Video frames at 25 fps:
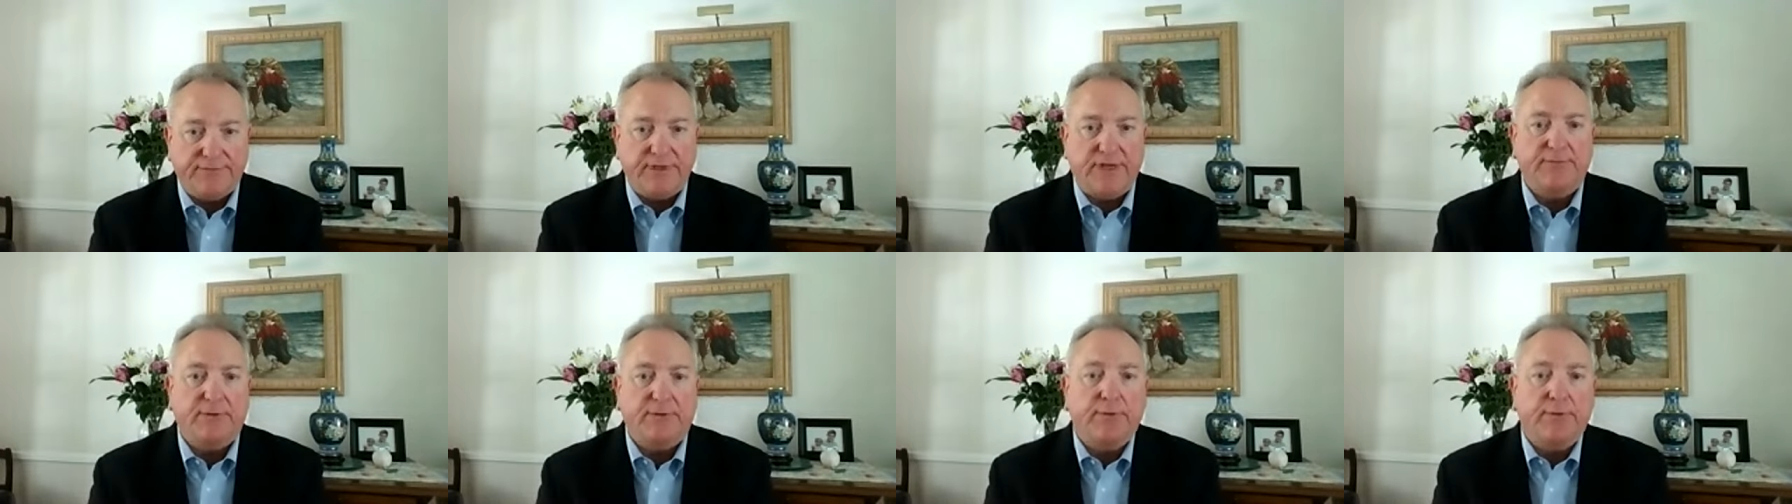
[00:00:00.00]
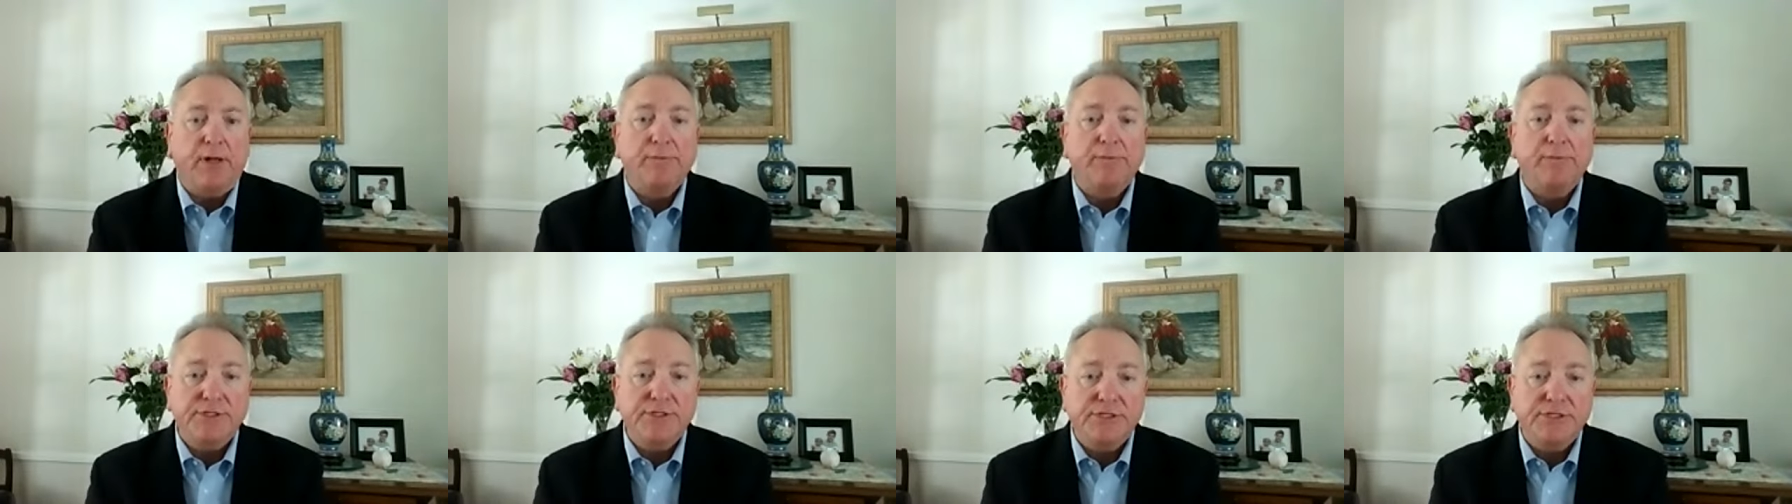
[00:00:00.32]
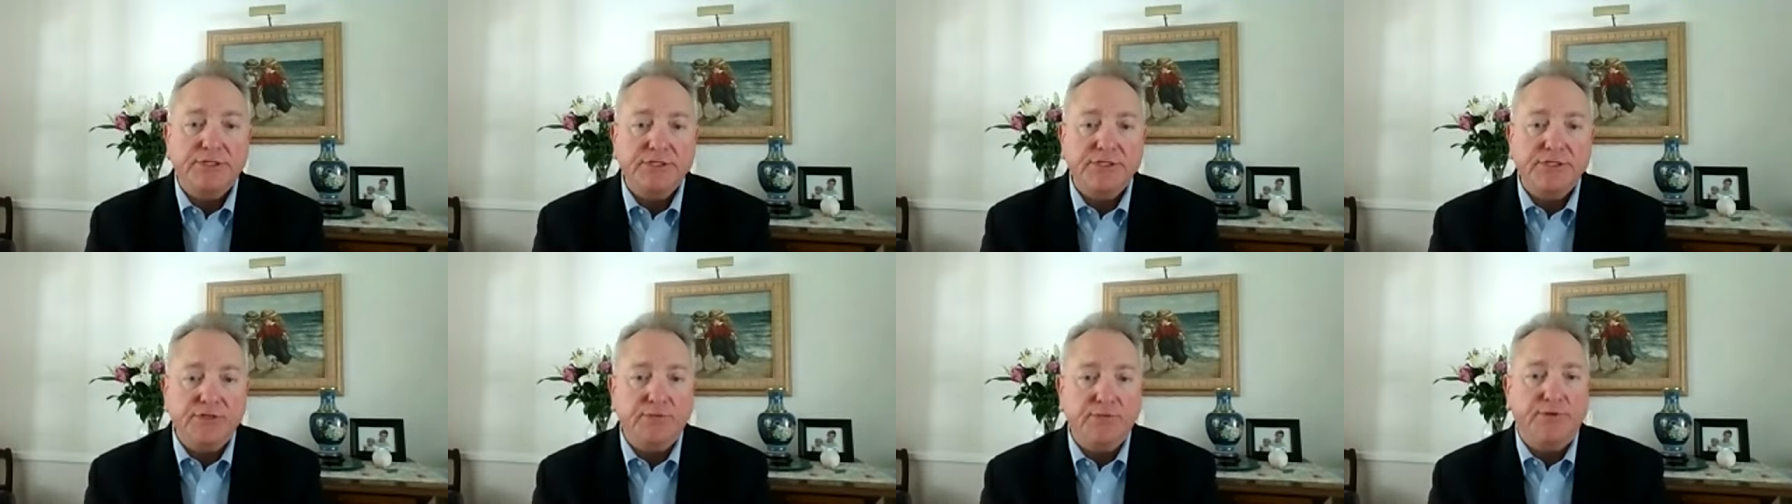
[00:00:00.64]
have a
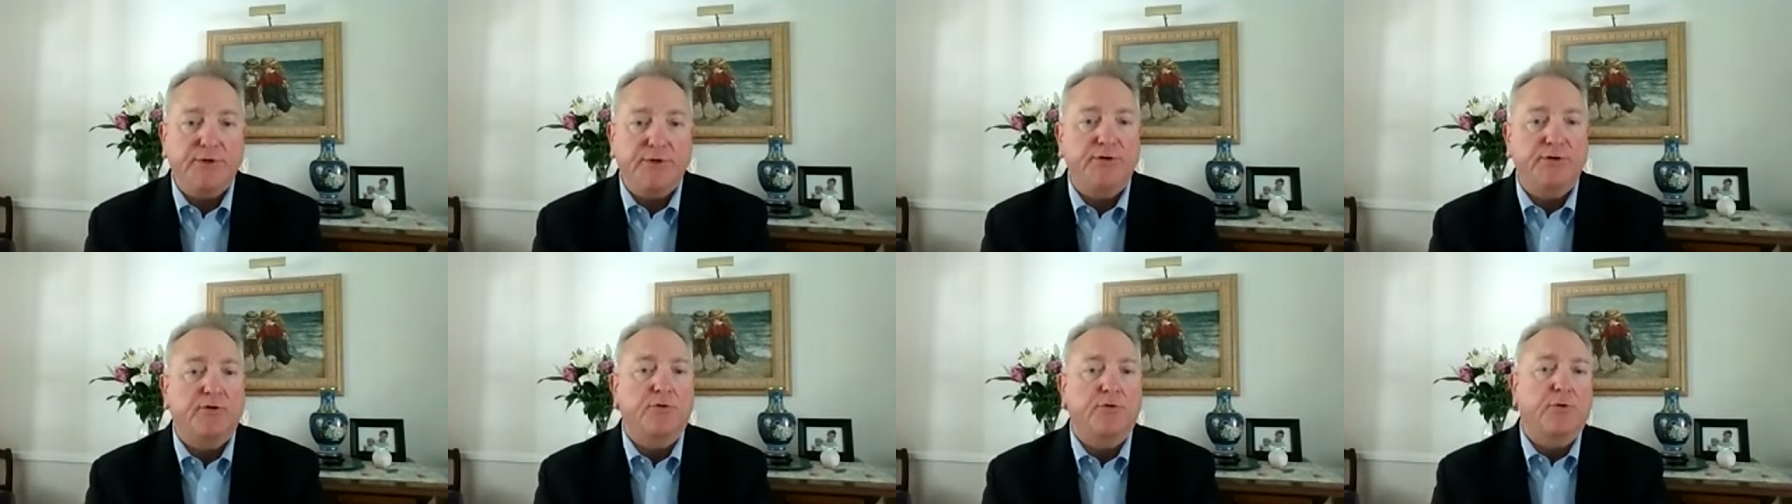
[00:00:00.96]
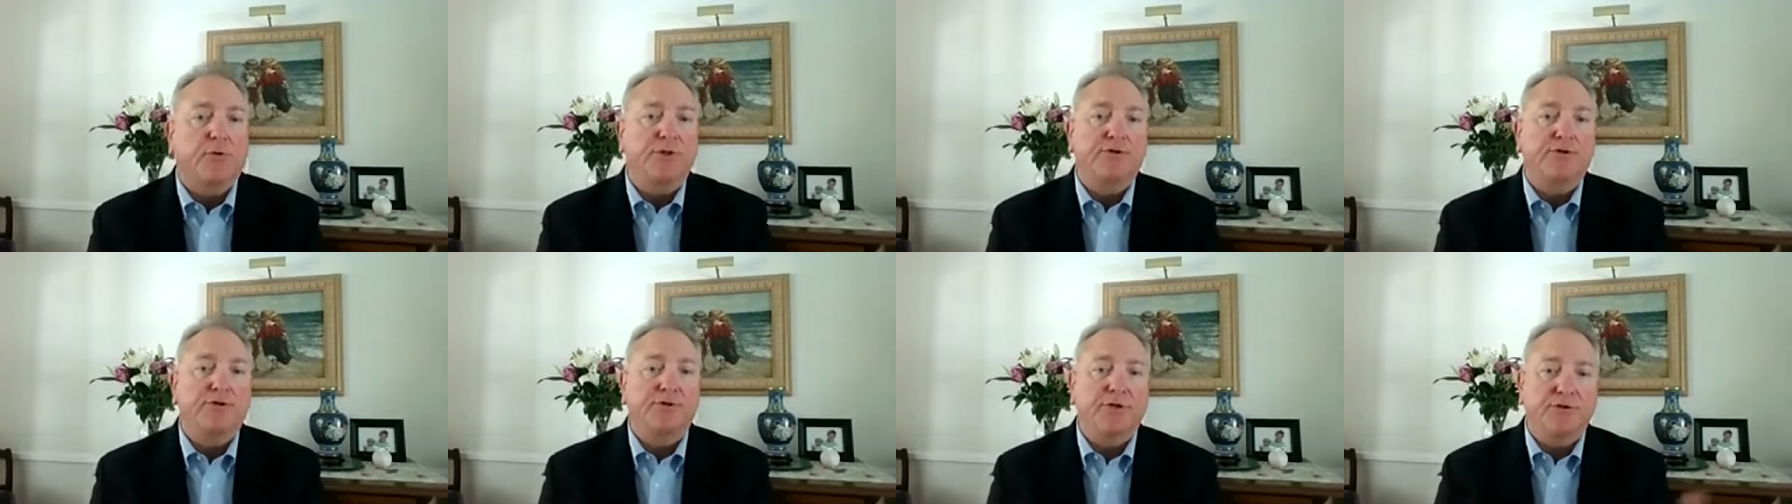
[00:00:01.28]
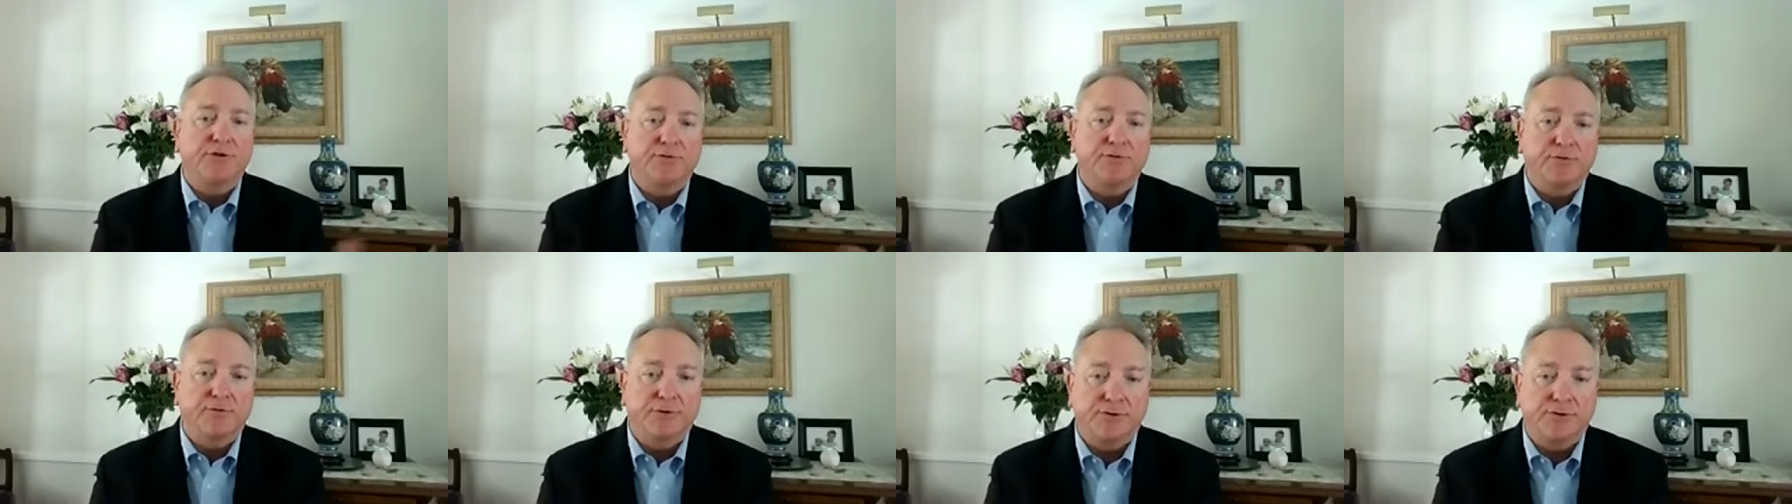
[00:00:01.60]
publicist do it or whether you
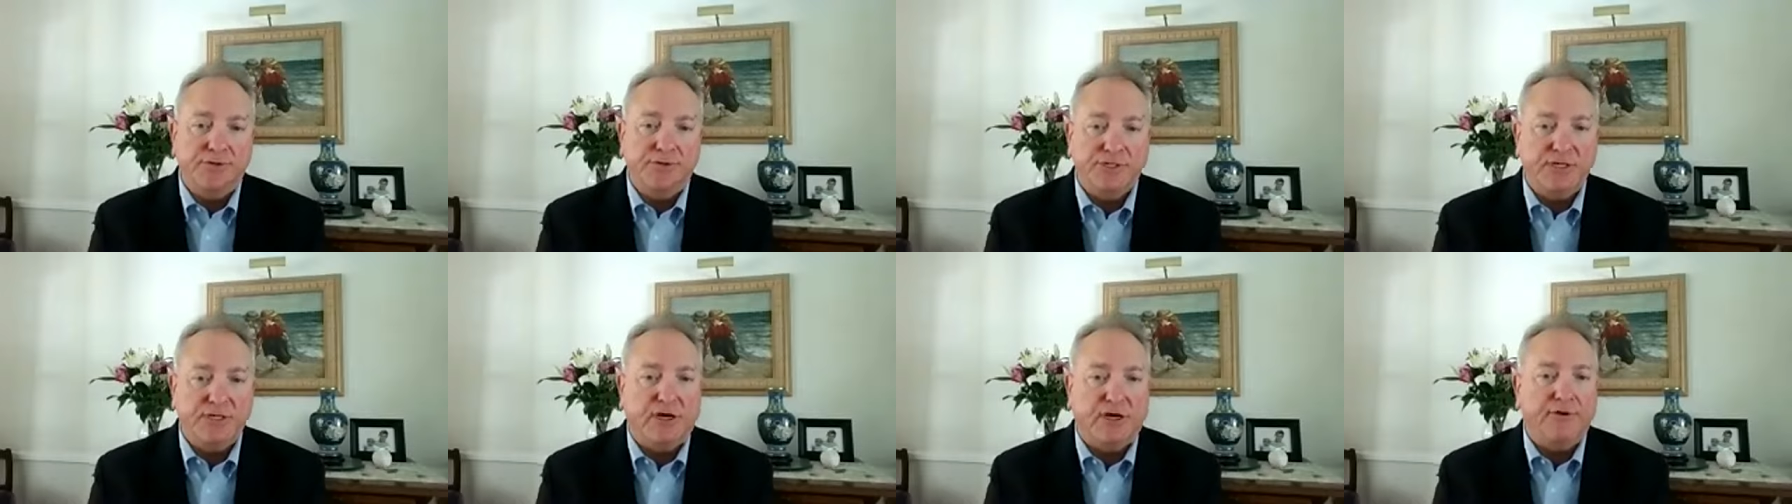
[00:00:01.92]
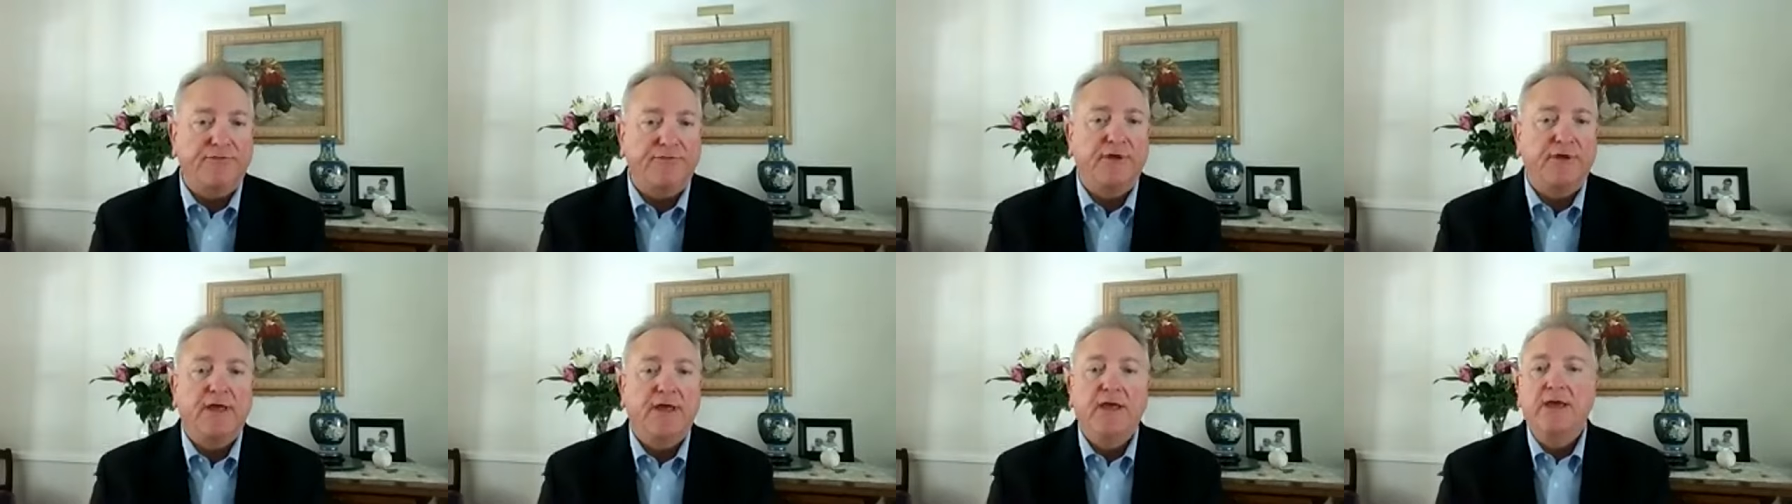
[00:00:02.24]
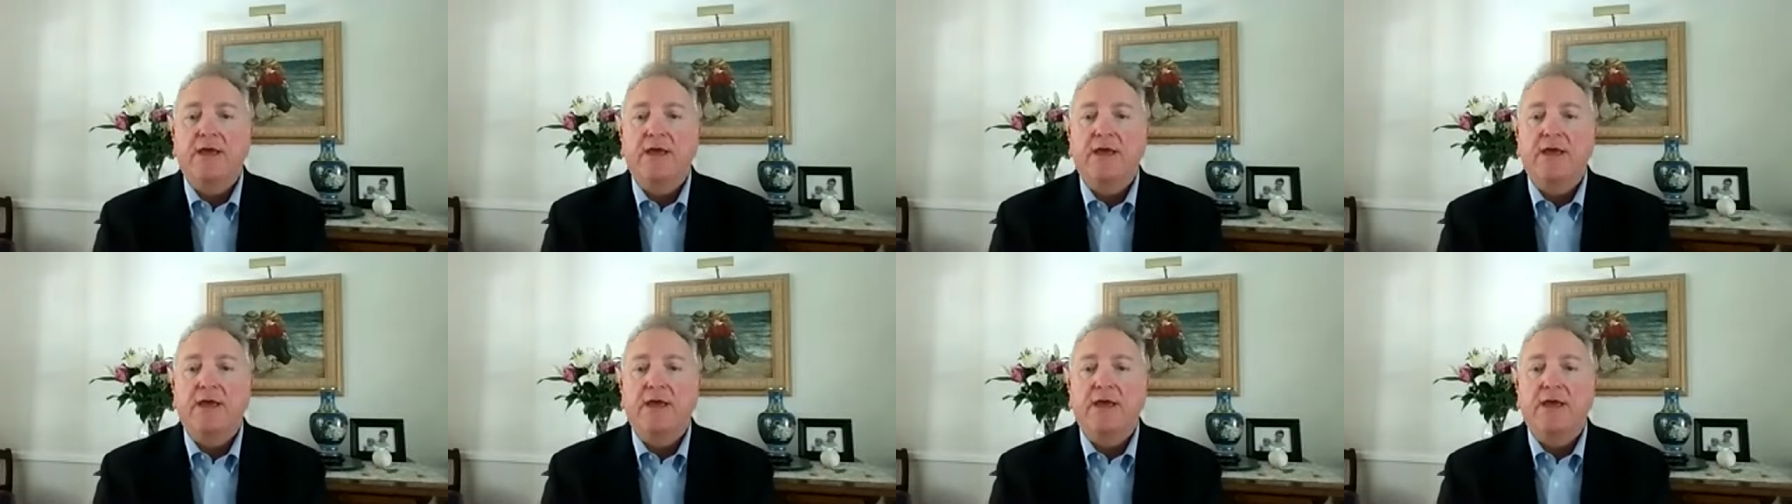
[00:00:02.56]
could do it yourself.